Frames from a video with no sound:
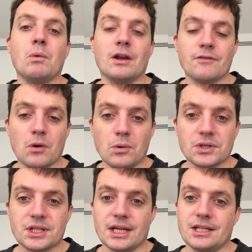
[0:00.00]
Well, of
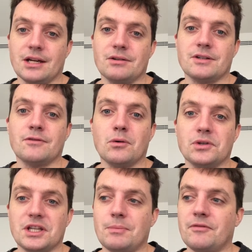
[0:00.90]
course they don't. Of
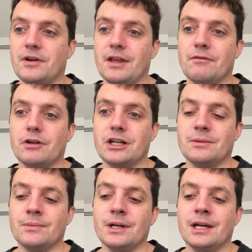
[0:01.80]
course they prefer their
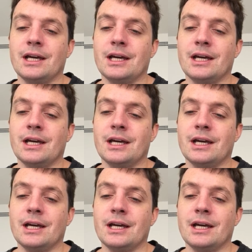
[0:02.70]
freedom.